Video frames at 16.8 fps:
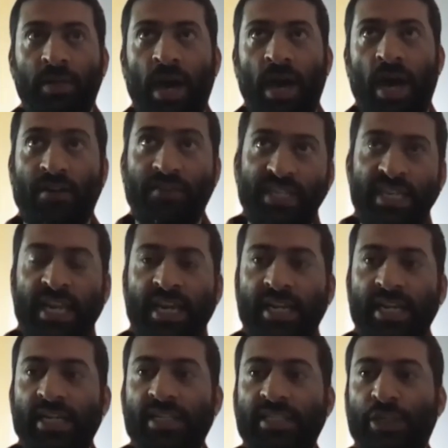RFC
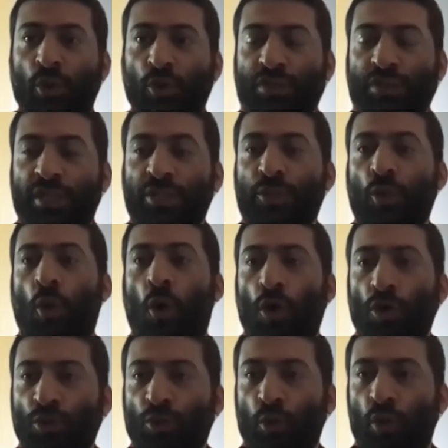8806
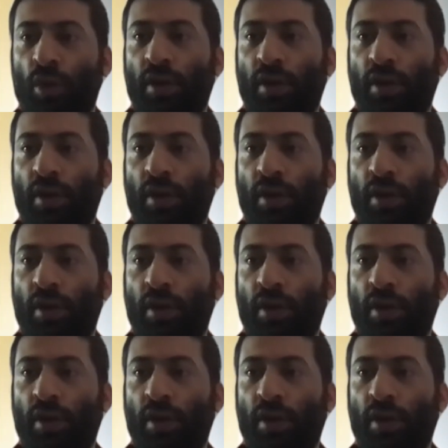also